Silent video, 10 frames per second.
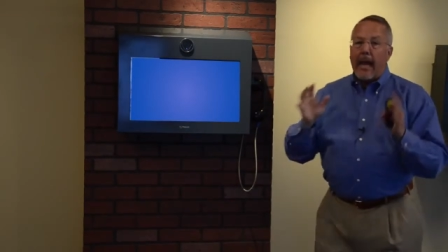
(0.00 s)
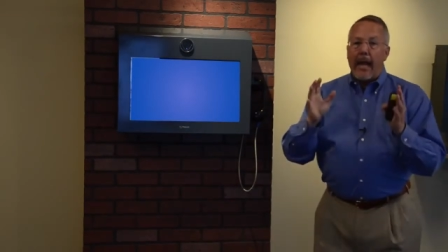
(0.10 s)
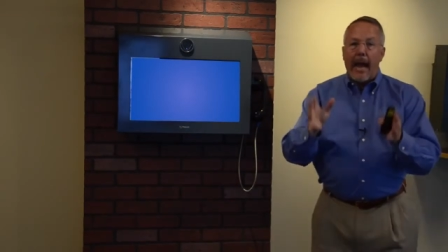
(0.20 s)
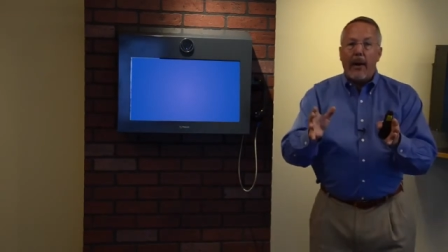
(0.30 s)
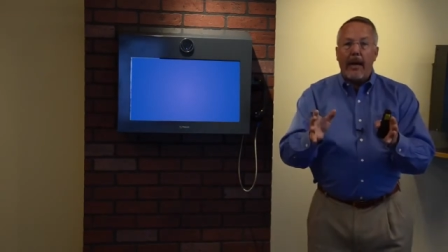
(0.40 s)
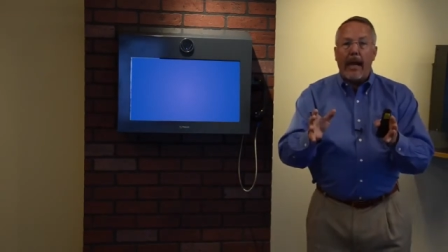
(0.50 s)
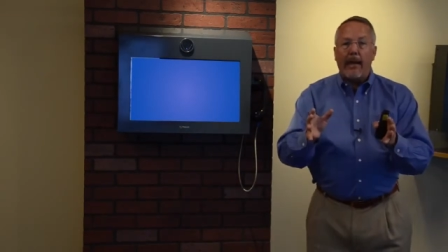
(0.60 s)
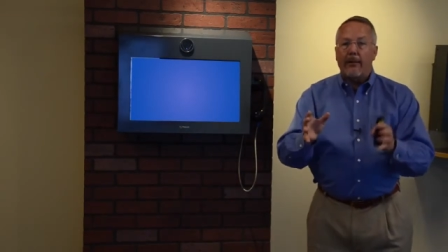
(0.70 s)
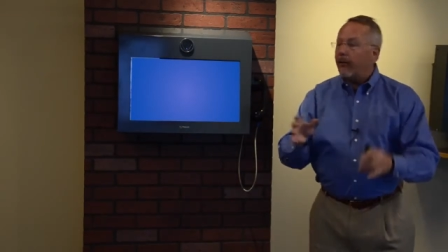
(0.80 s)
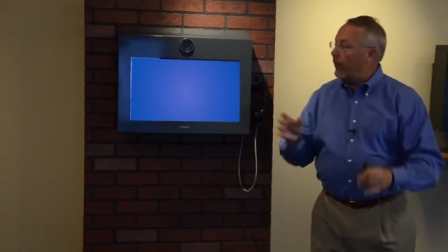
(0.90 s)
now in
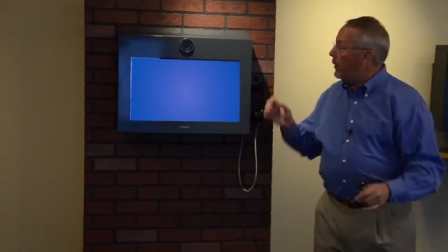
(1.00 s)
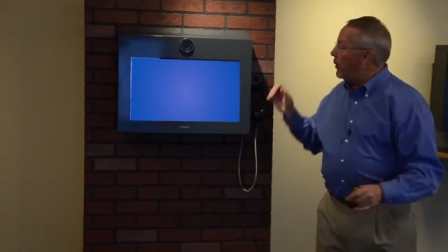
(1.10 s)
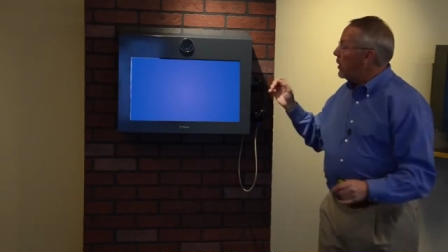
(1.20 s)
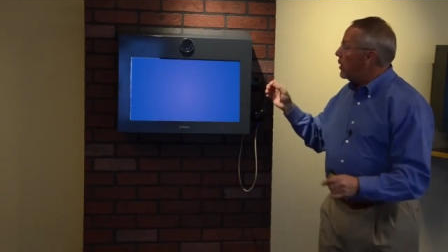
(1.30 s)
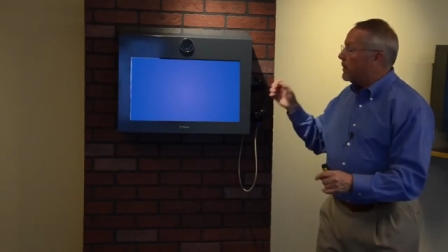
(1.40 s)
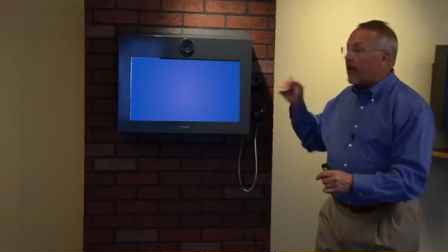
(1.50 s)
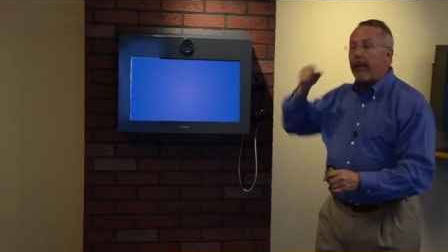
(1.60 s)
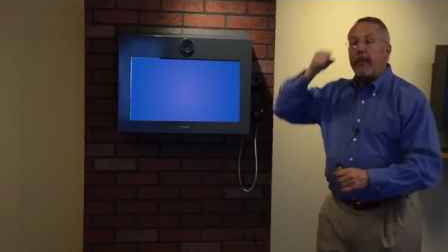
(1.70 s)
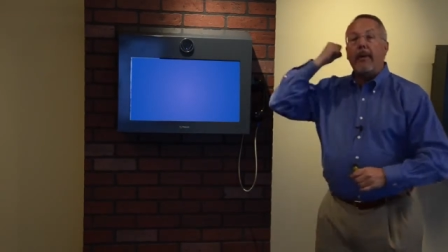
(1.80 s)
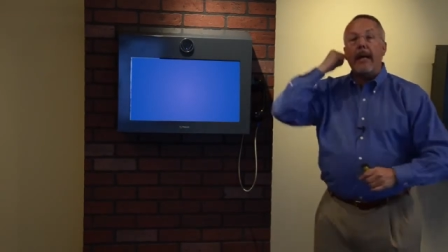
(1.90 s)
hands-free, when you come
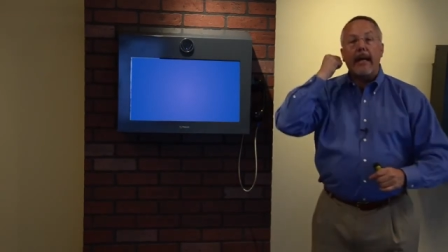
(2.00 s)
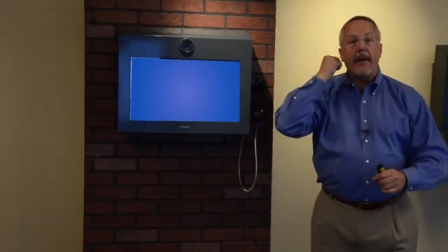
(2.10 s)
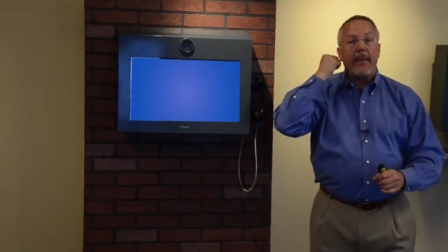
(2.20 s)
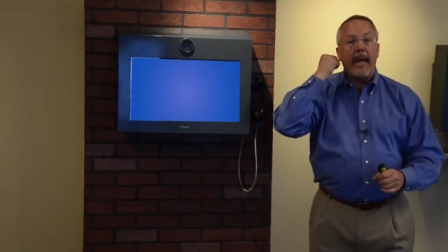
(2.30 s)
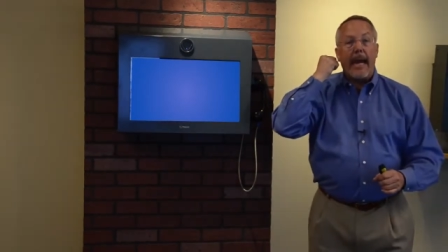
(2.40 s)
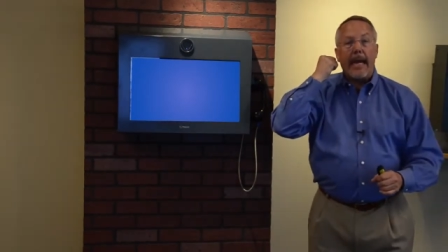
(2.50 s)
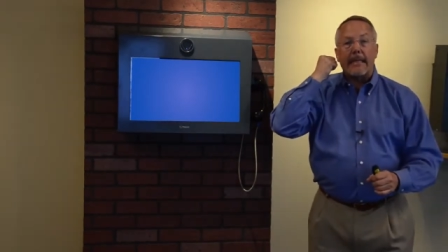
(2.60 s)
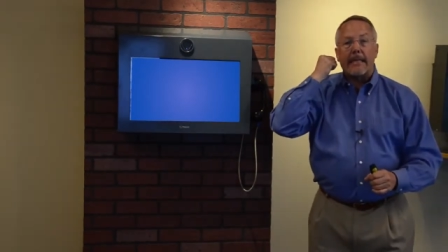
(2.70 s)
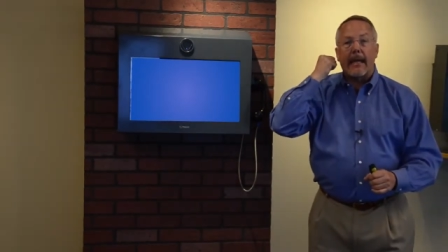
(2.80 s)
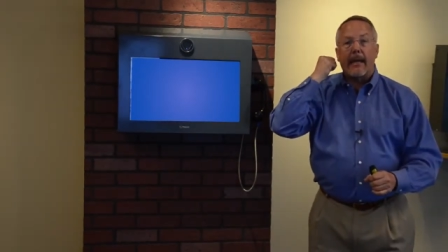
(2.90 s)
up and pick up the
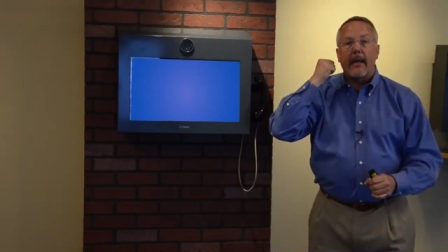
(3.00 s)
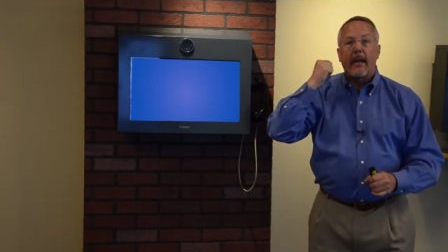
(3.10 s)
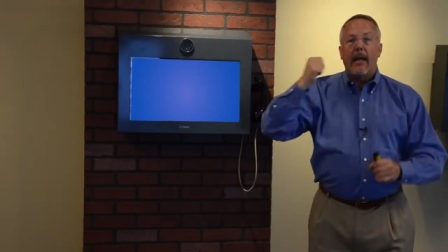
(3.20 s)
handset,